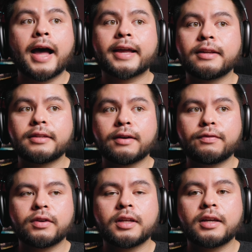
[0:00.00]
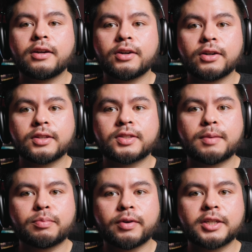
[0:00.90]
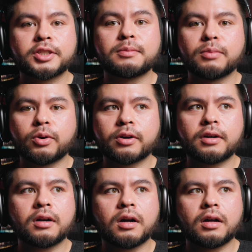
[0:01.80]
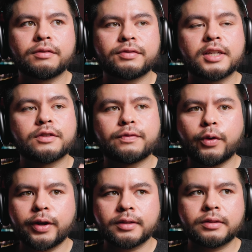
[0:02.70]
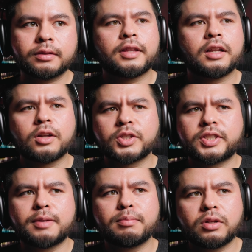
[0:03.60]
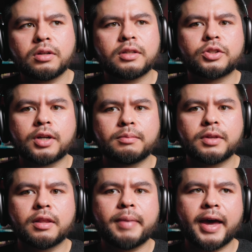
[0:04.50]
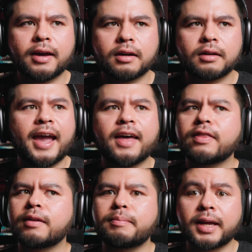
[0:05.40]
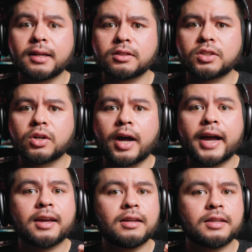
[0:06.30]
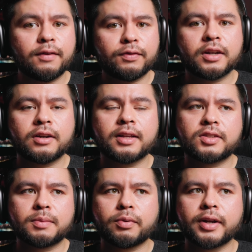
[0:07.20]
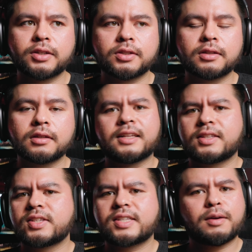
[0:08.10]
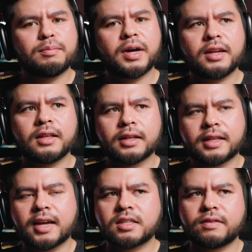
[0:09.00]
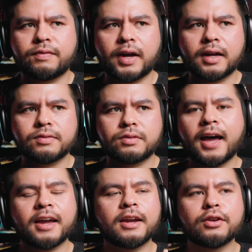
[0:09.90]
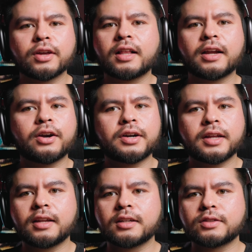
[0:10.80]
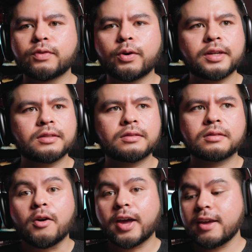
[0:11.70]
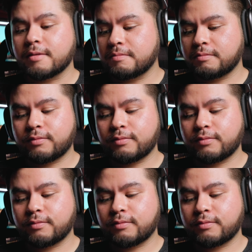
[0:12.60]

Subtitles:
I can definitely hear the separation more of his voice, the little cymbal and drum in the back, and the bass. So I can definitely hear that separation. Doesn't sound muddy like the XM5s. I hear the clarity in his voice. Okay.